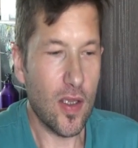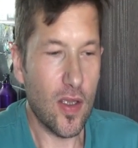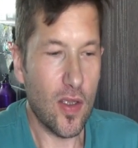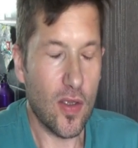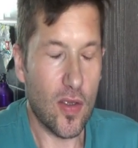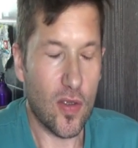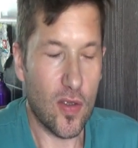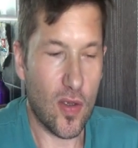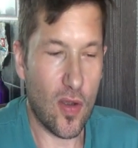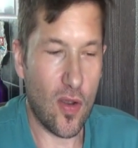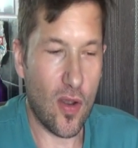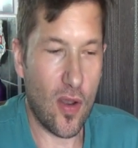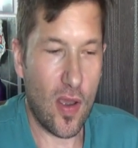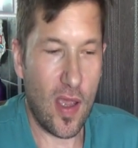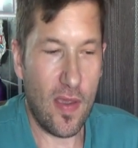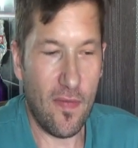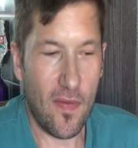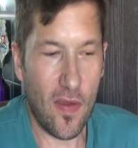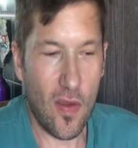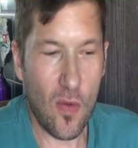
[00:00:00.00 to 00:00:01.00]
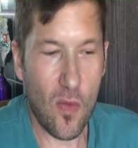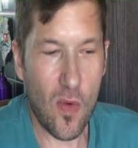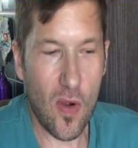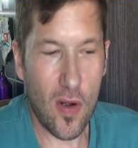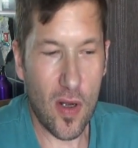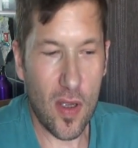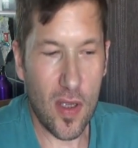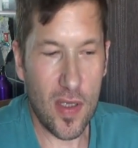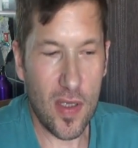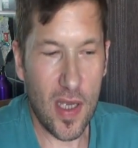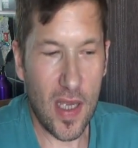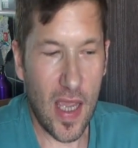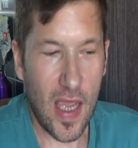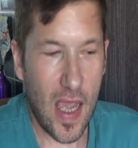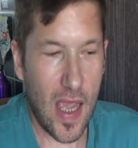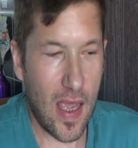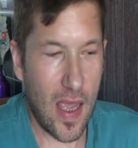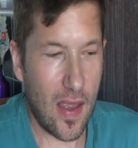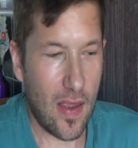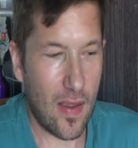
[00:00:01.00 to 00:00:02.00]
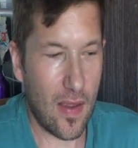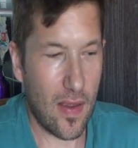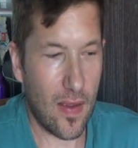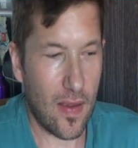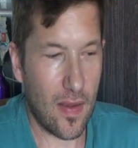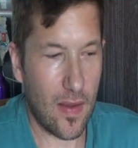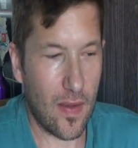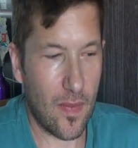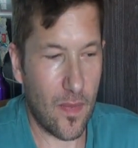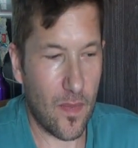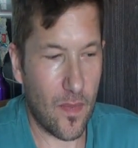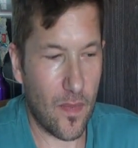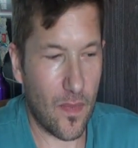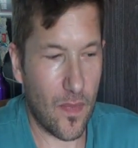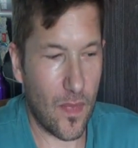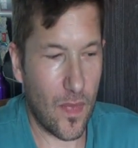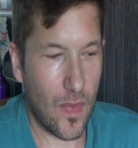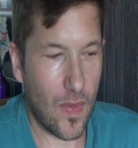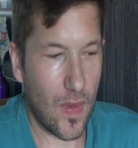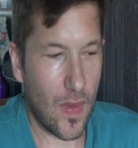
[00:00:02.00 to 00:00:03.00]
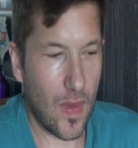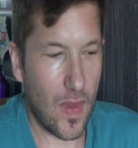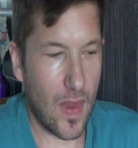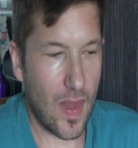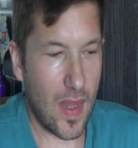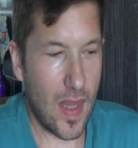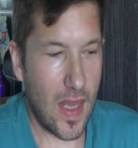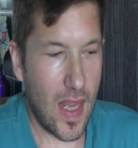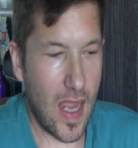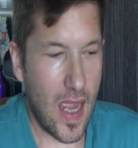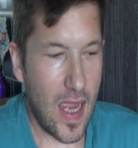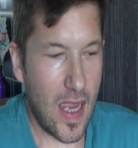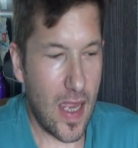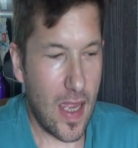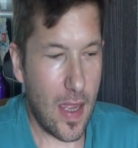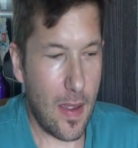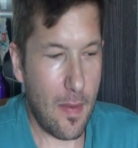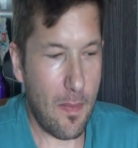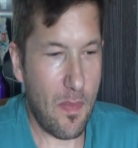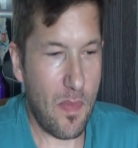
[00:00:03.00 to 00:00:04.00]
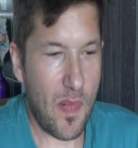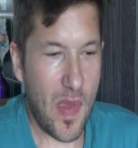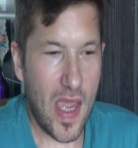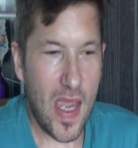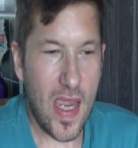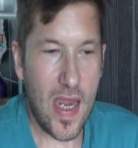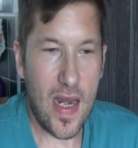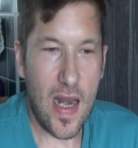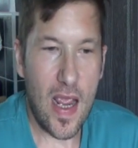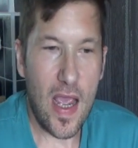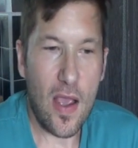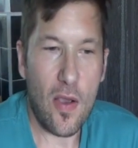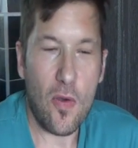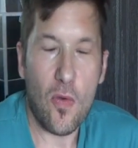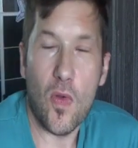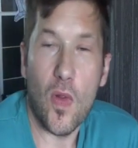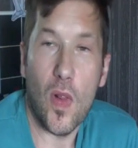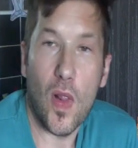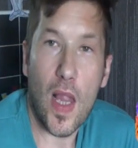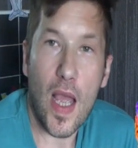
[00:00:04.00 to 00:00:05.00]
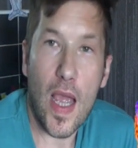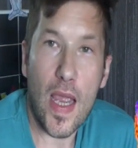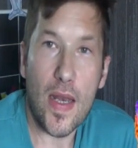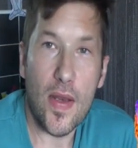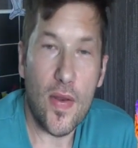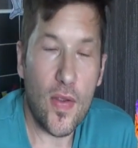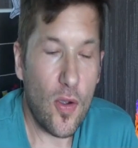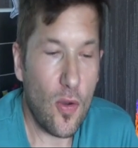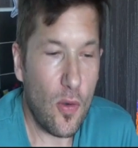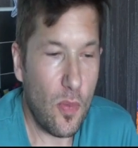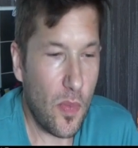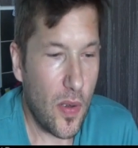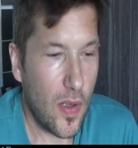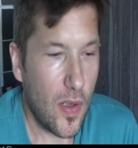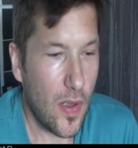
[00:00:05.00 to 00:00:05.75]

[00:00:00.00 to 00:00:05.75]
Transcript: So if you wanted to get Deck B now lined up